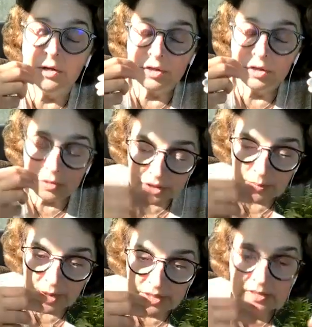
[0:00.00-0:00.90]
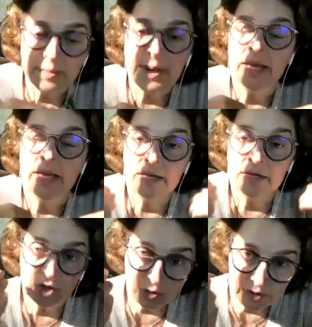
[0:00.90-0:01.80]
choose to participate
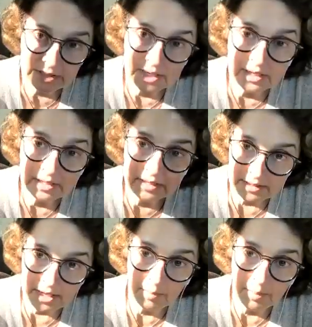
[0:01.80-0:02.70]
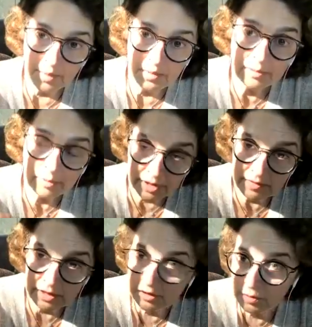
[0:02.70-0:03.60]
and choose to send in a sample, one of
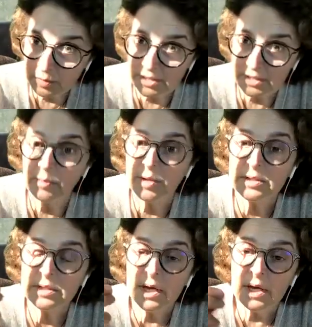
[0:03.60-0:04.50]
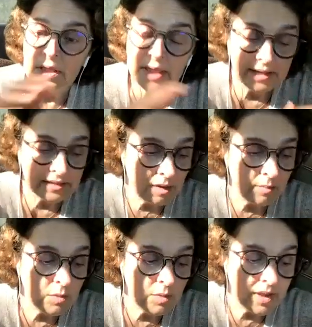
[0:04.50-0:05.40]
their tumor samples, that
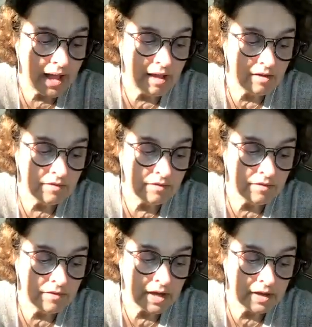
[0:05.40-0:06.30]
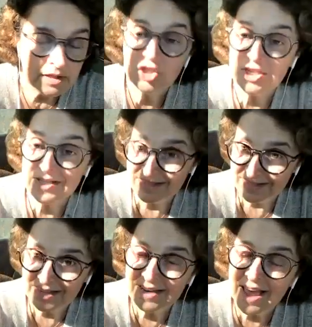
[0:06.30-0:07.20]
sample will have the
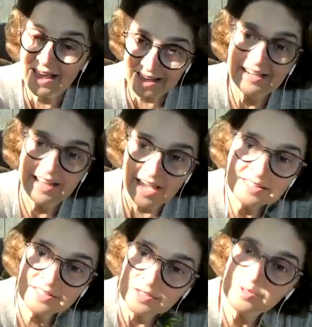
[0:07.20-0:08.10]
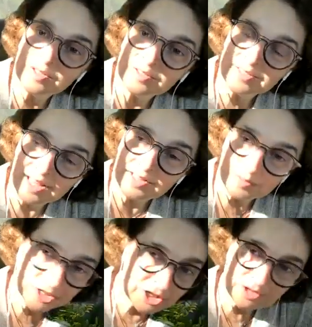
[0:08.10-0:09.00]
genes analyzed. So they'll tell us
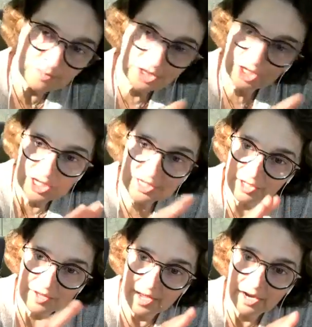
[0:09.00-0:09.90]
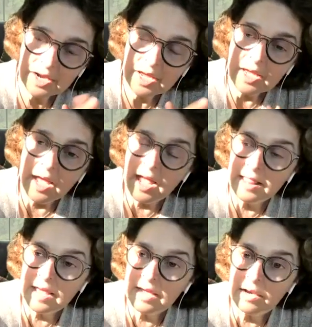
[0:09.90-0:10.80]
what genes are there.
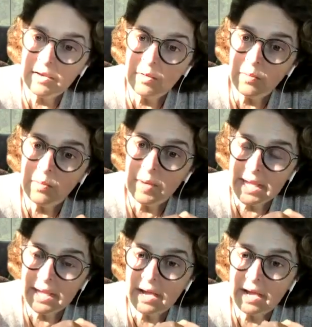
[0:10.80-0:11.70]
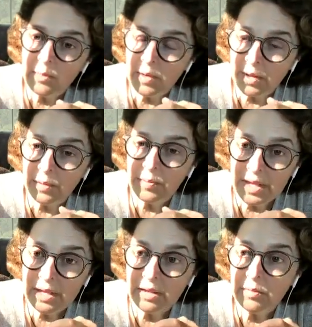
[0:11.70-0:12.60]
And then we will
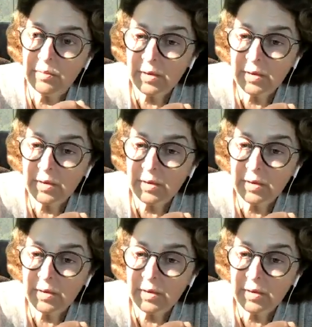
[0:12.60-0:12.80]
be